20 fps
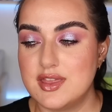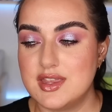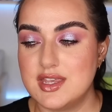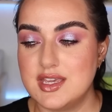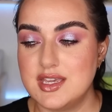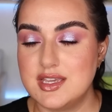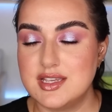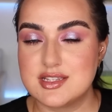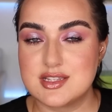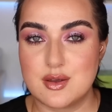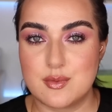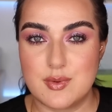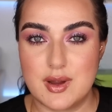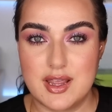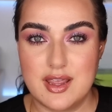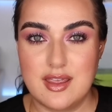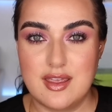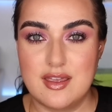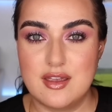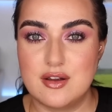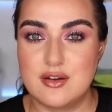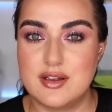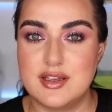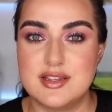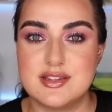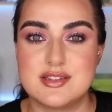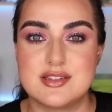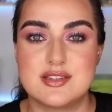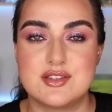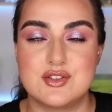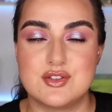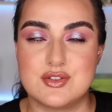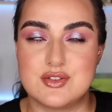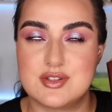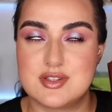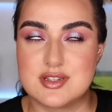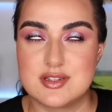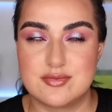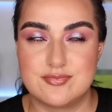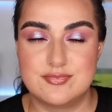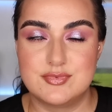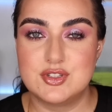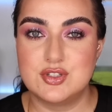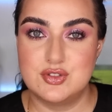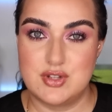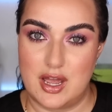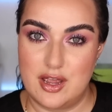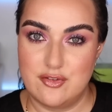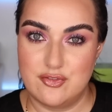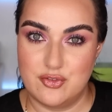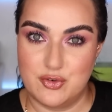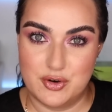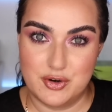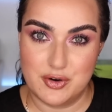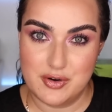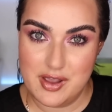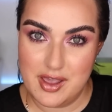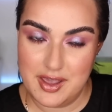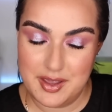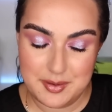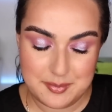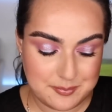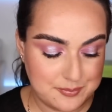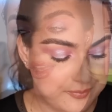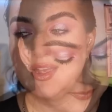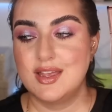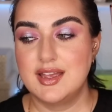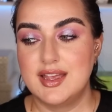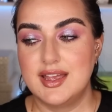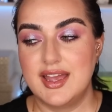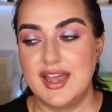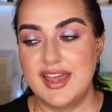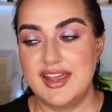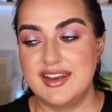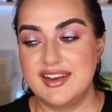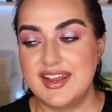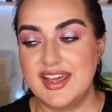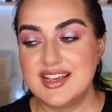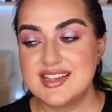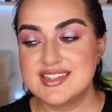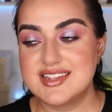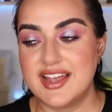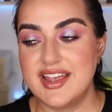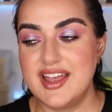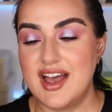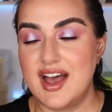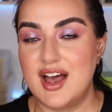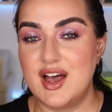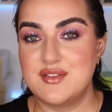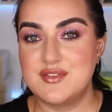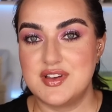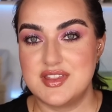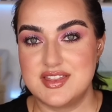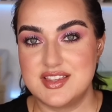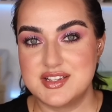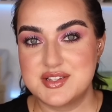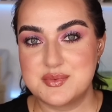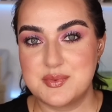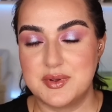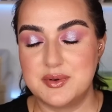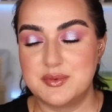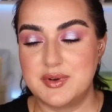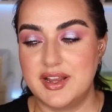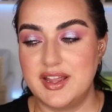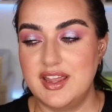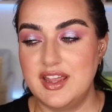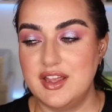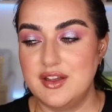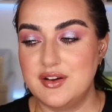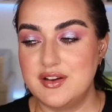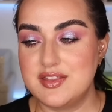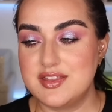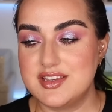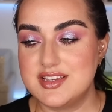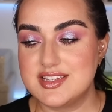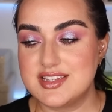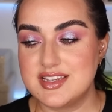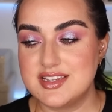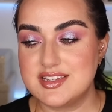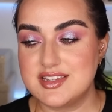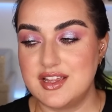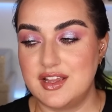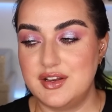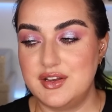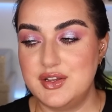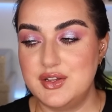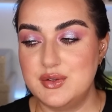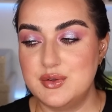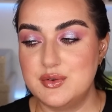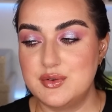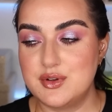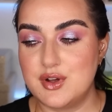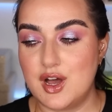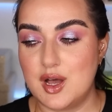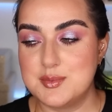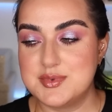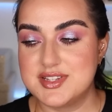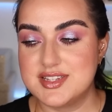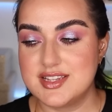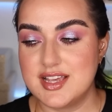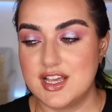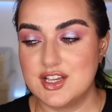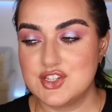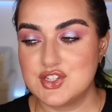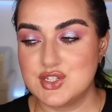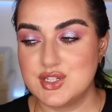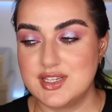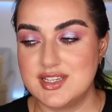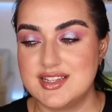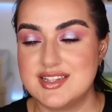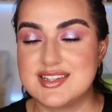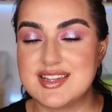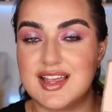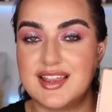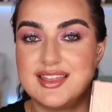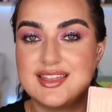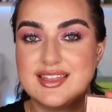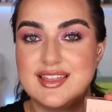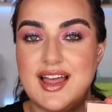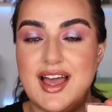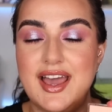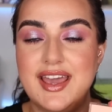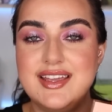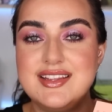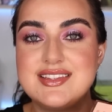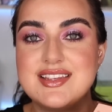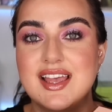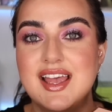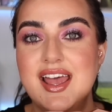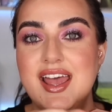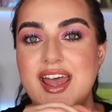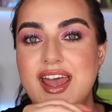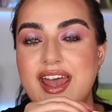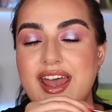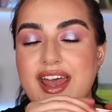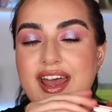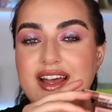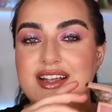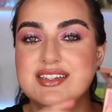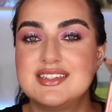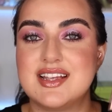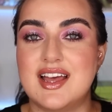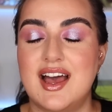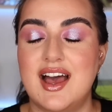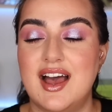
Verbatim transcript: these right here is just to die for, okay? And next I have this one right here. This is the Nude Obsessions Light. And